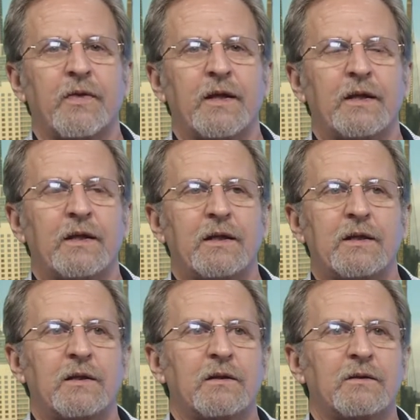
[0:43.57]
the
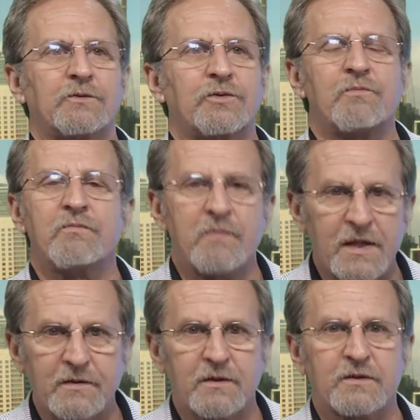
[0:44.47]

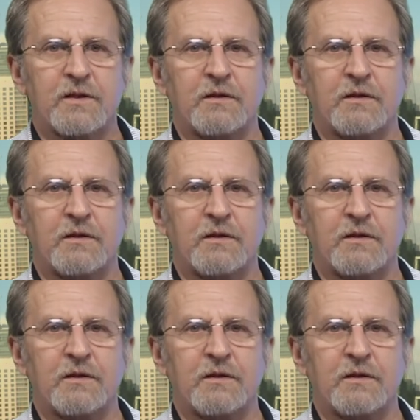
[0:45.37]
tremendous